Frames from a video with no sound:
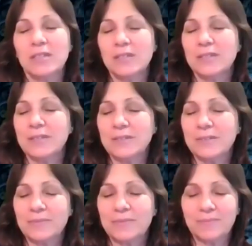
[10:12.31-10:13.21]

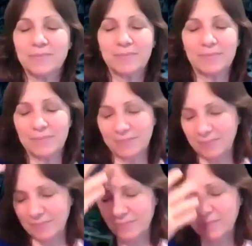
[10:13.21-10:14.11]

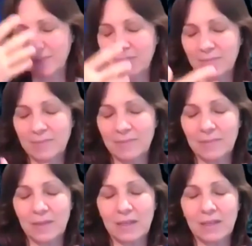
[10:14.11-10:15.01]

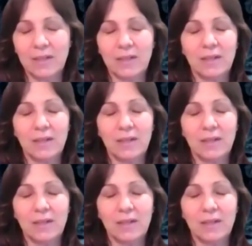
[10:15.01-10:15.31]
[no speech]